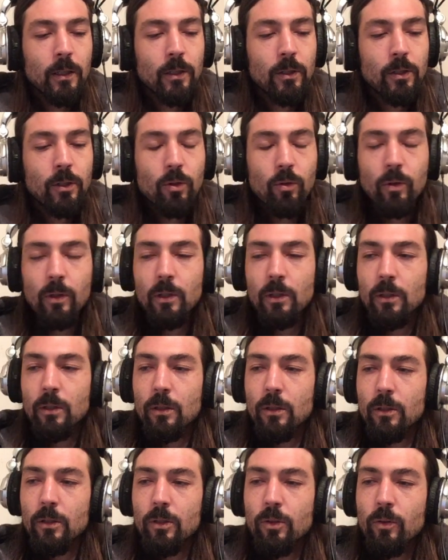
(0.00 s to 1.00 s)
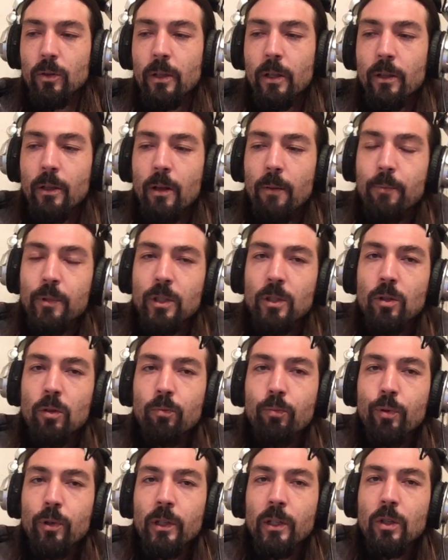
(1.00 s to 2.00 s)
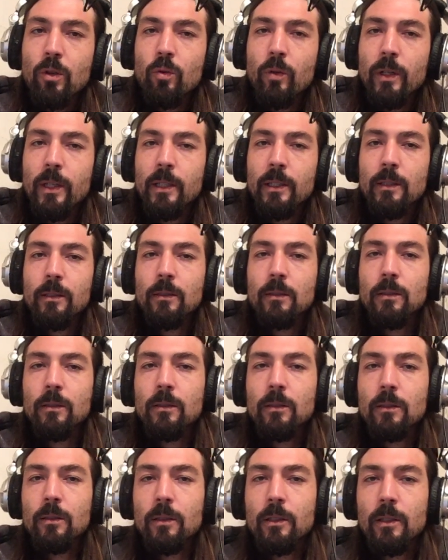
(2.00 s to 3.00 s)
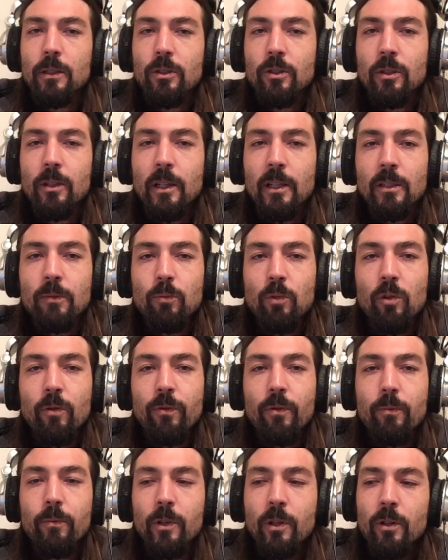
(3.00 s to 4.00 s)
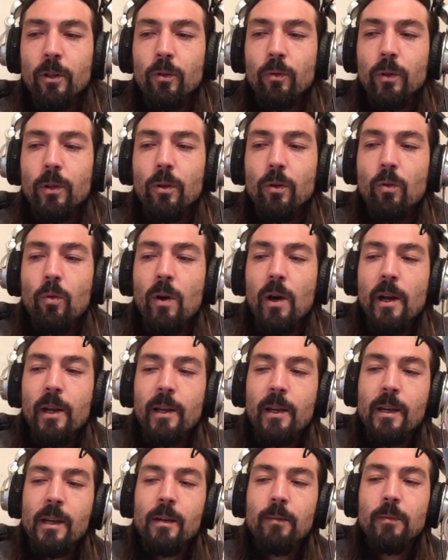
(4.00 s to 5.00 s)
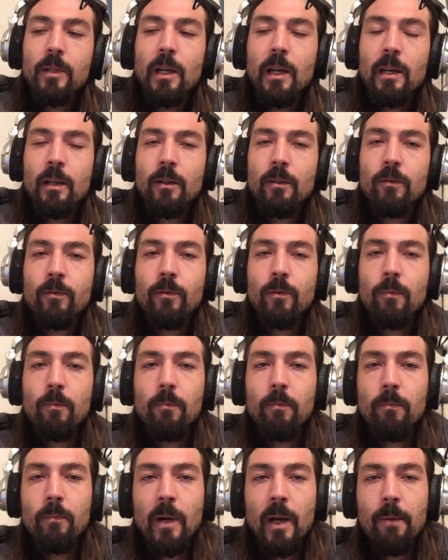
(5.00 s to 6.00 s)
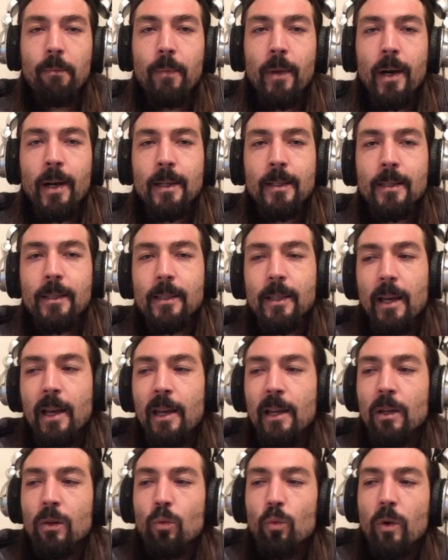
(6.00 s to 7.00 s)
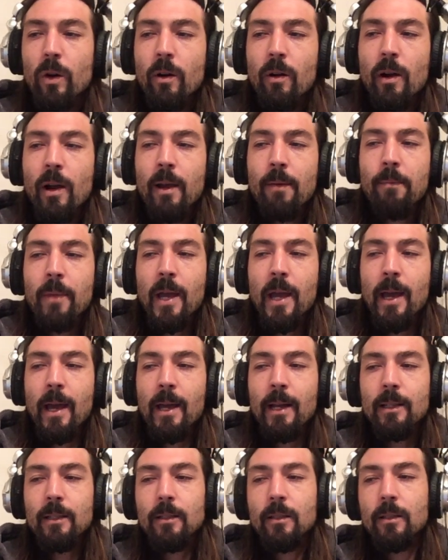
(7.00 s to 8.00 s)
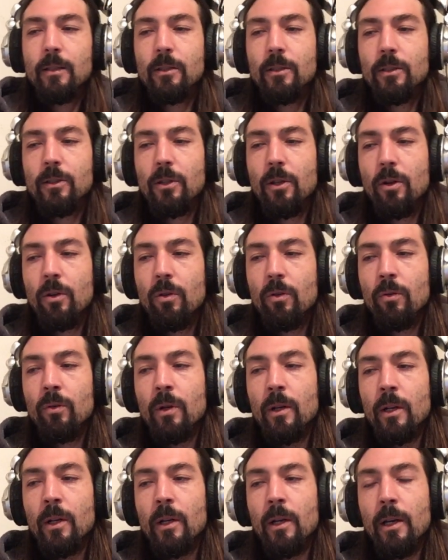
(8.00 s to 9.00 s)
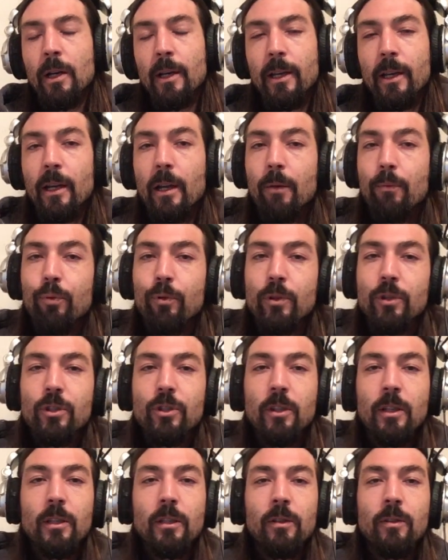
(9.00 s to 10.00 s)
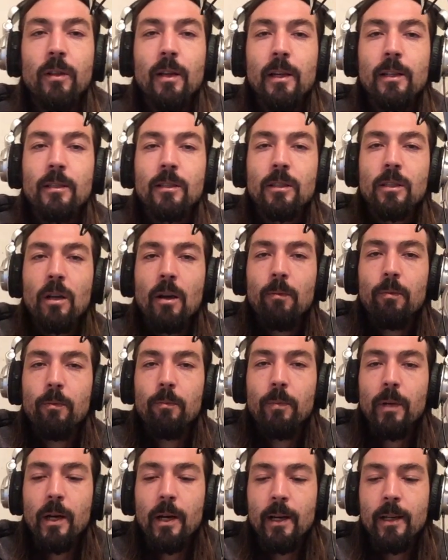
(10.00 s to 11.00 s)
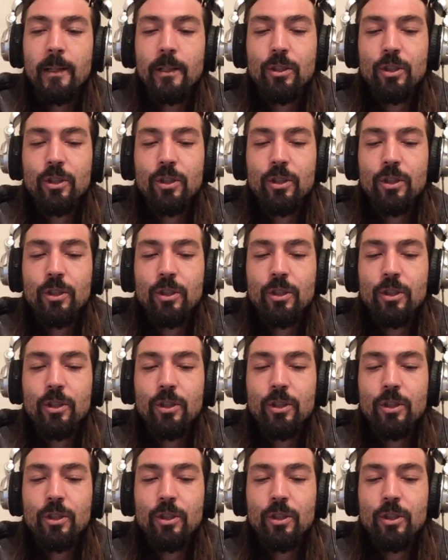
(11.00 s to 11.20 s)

do another episode pretty quick, get you guys more familiar with who I am, kind of my mindset and where I'm at. So again, I appreciate you guys stopping by and